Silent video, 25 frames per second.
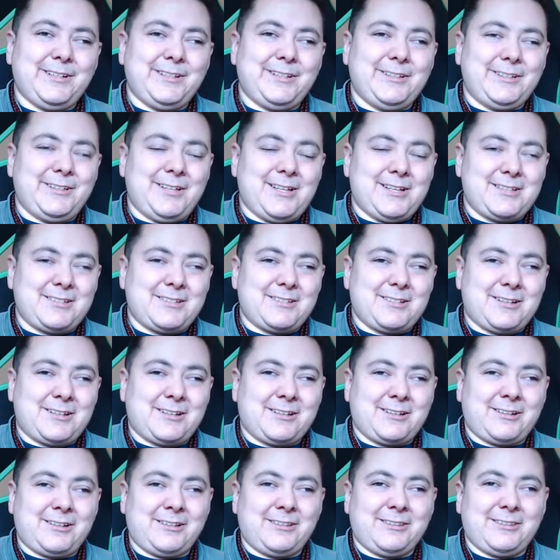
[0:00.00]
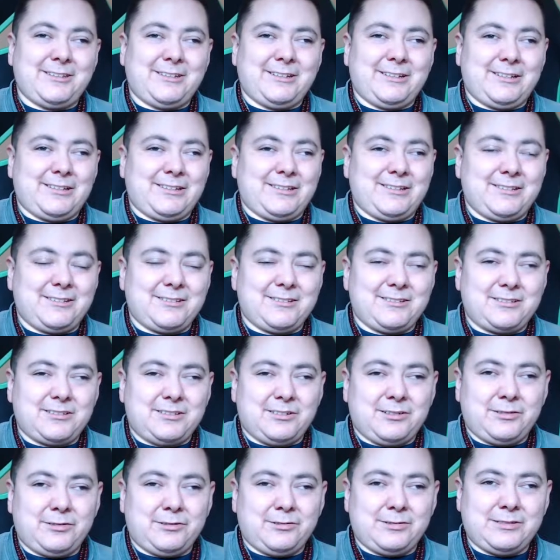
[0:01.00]
that's not a good thing.
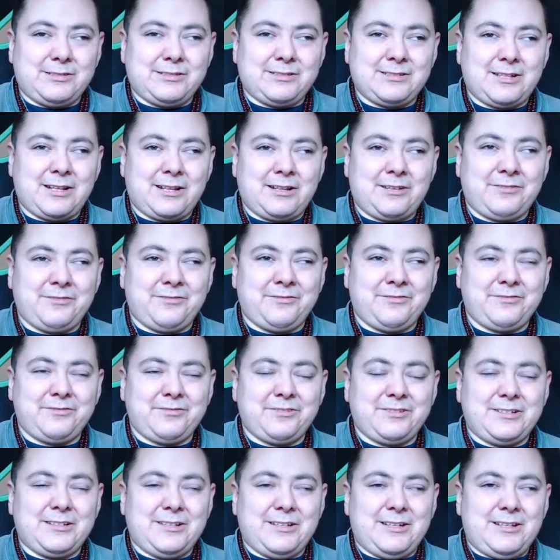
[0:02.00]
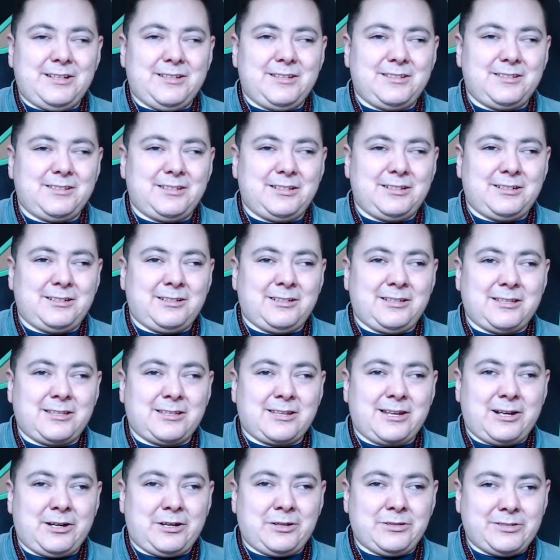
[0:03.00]
So, instead of sitting on the
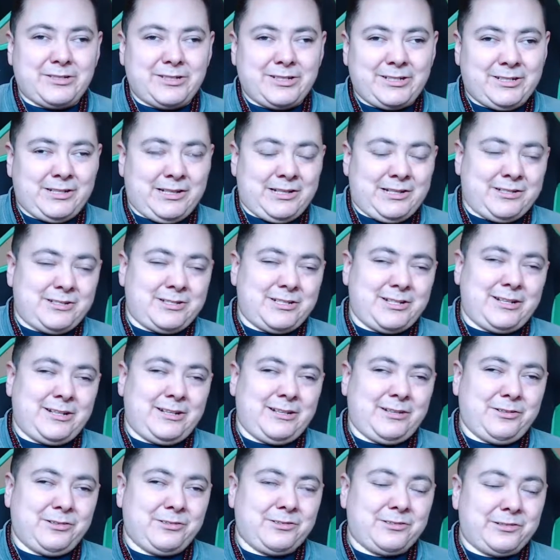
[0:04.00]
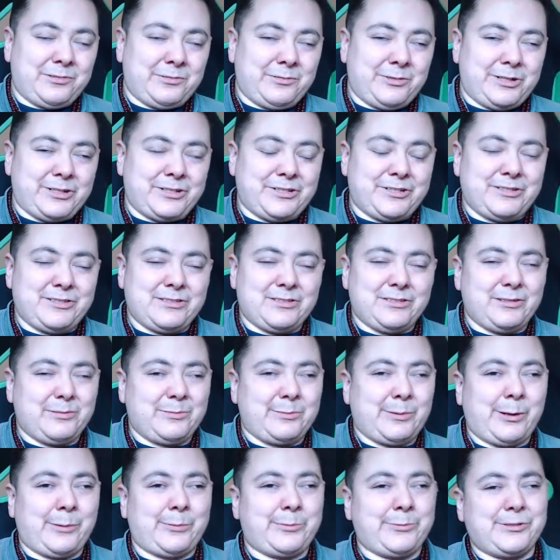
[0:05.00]
couch eating Cheetos and watching
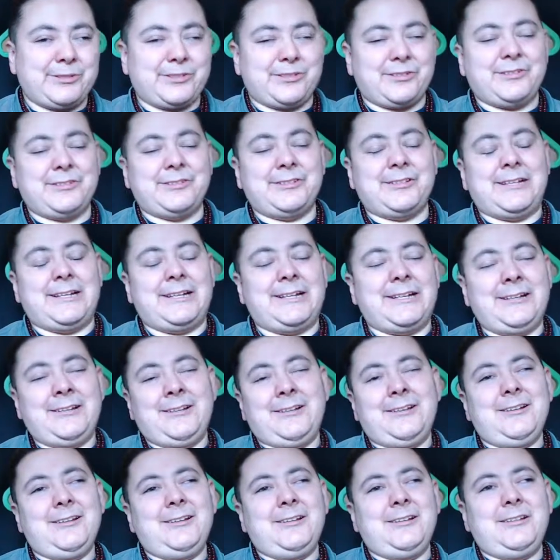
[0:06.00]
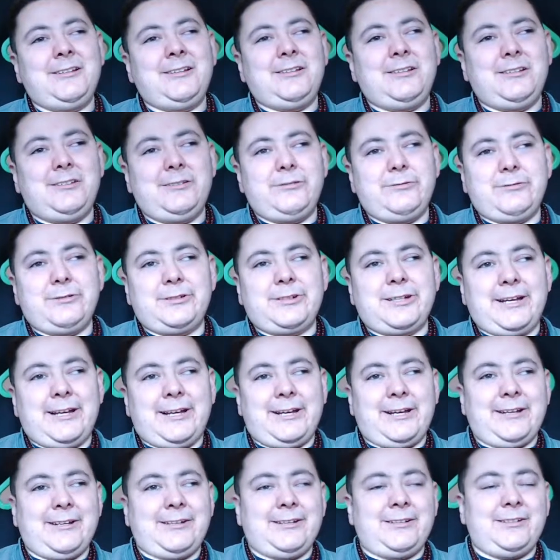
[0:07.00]
soap operas all day, you
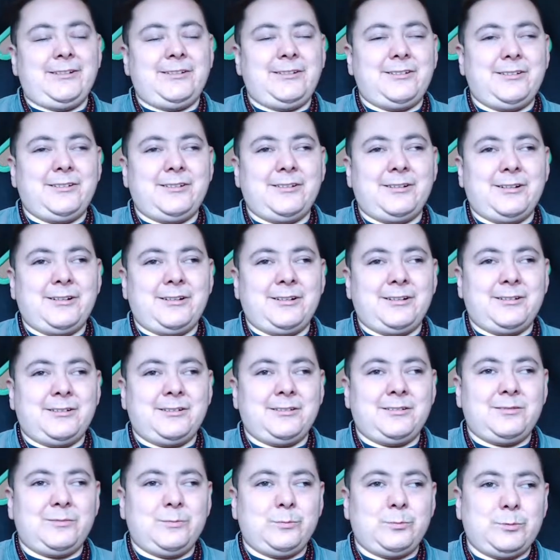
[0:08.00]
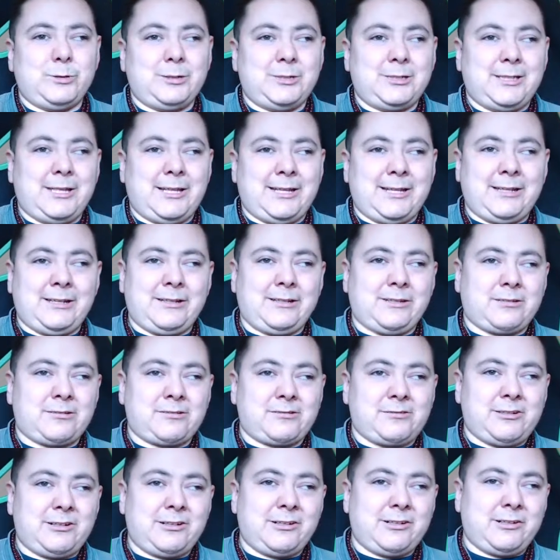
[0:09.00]
can uh, book a
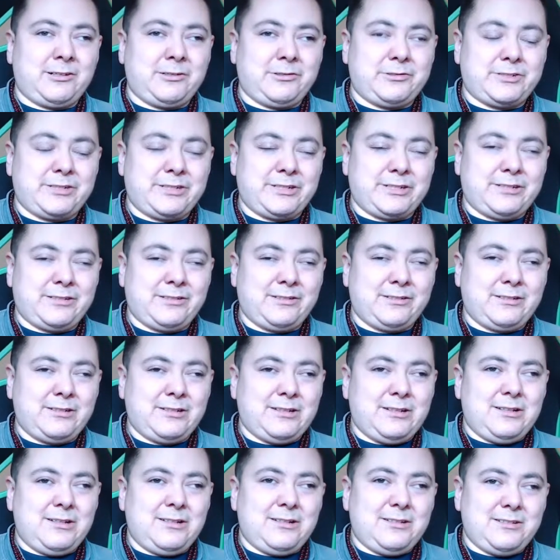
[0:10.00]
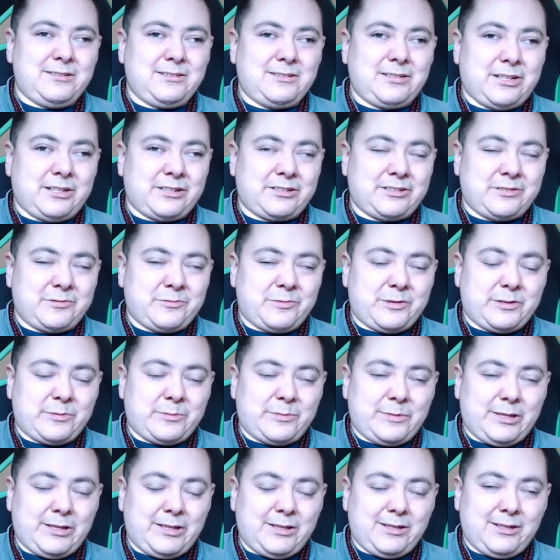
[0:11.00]
career coaching session with
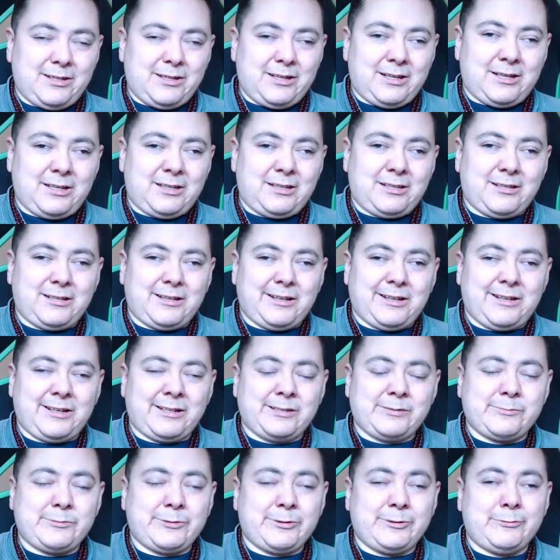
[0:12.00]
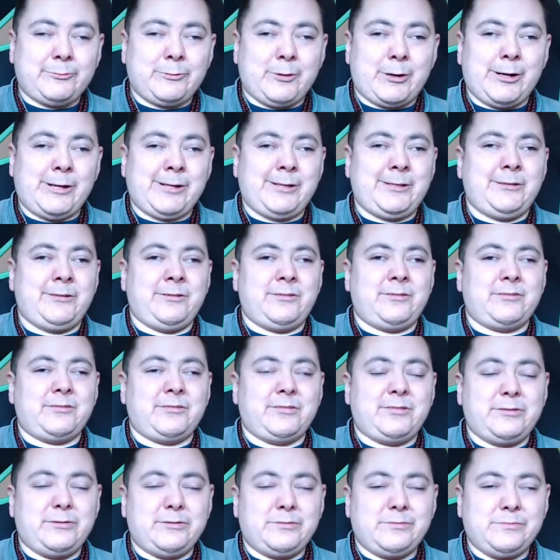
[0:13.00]
me and I will walk you
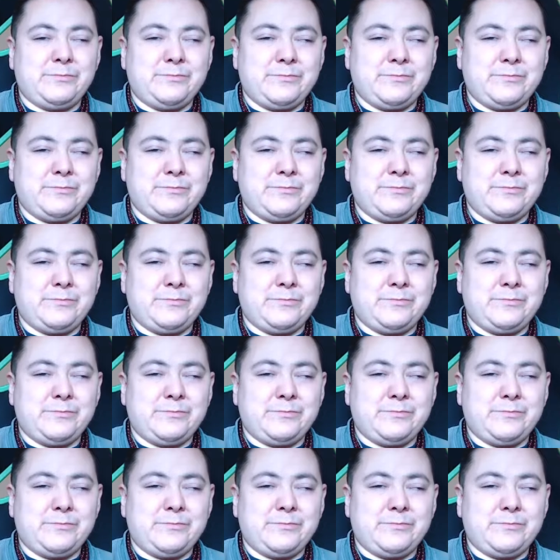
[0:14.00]
through